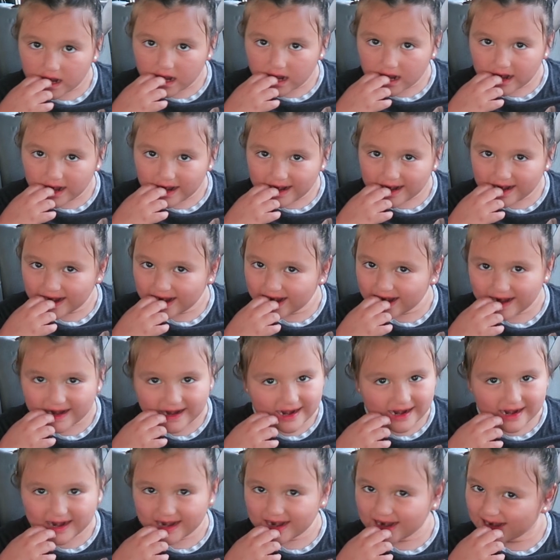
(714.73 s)
a nap with me?
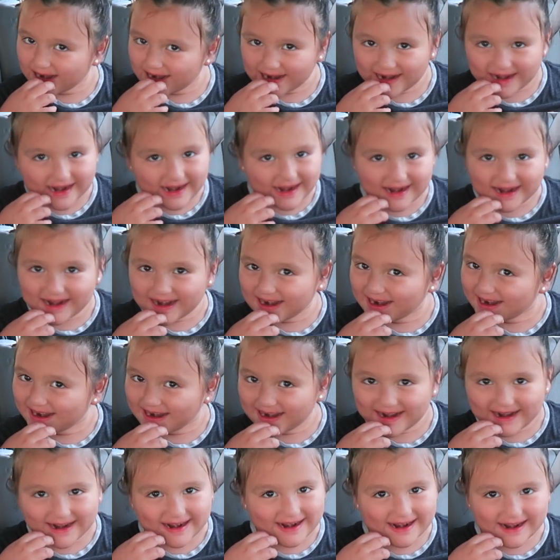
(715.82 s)
Are you ready for a nap?
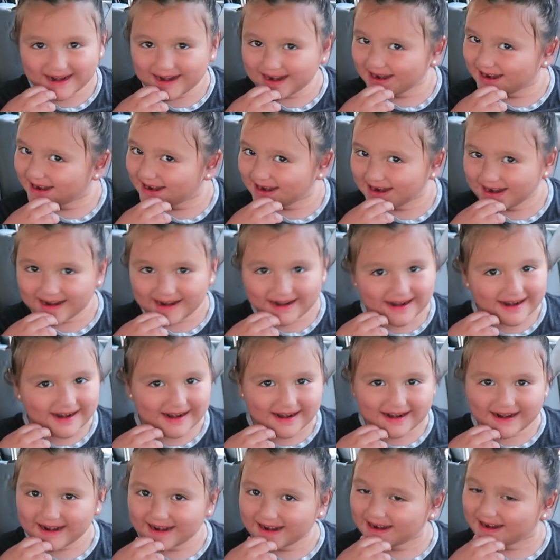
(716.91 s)

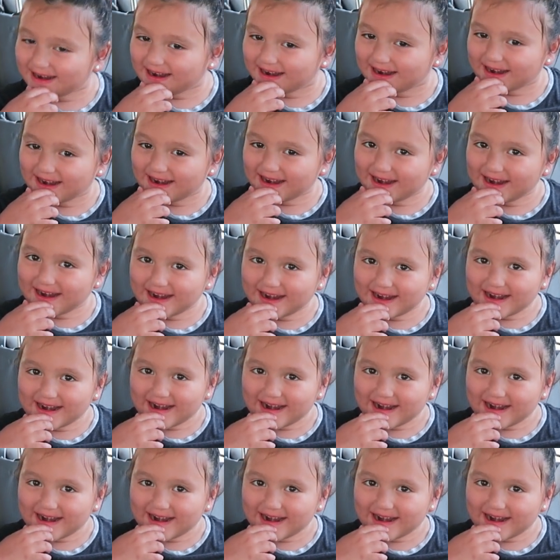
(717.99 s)
No! What?